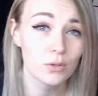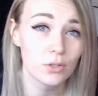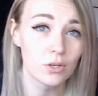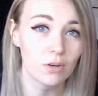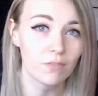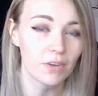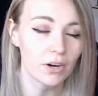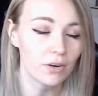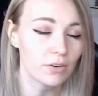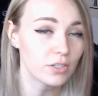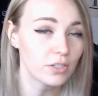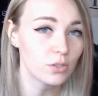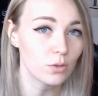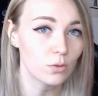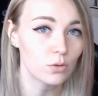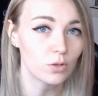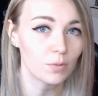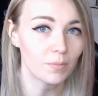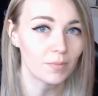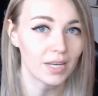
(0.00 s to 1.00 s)
on various
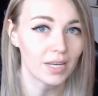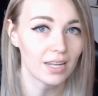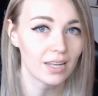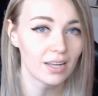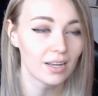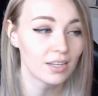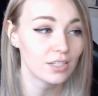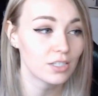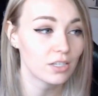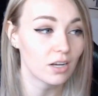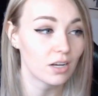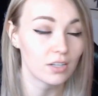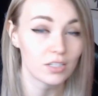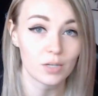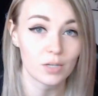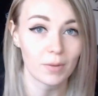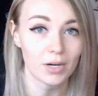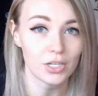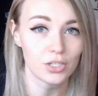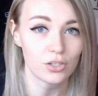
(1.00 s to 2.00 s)
social media to
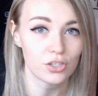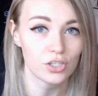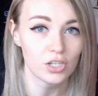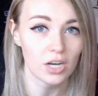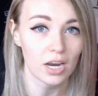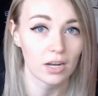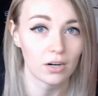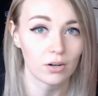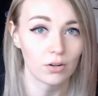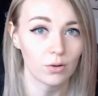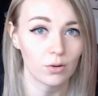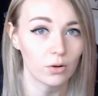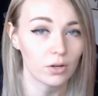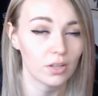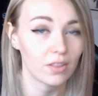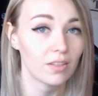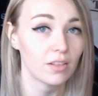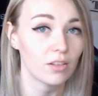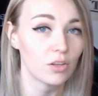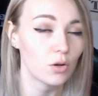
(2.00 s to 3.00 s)
customize your channel,
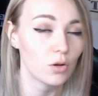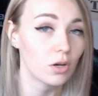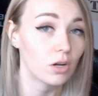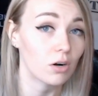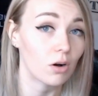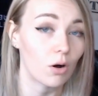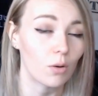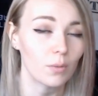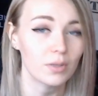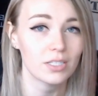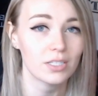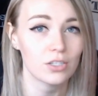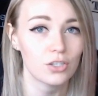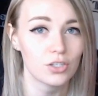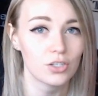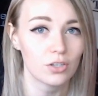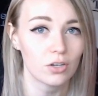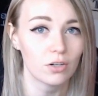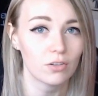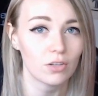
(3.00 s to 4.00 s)
and you can always
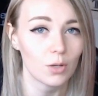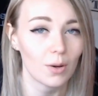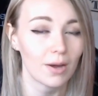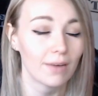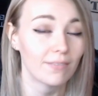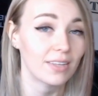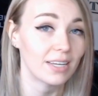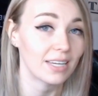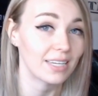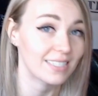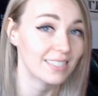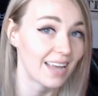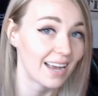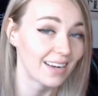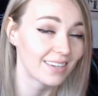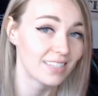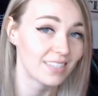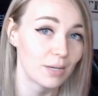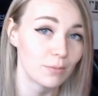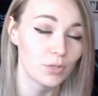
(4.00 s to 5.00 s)
ensure that you have the
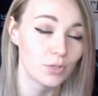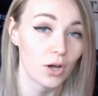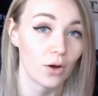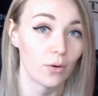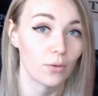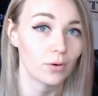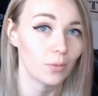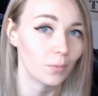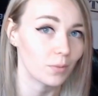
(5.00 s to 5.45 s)
exact same tone when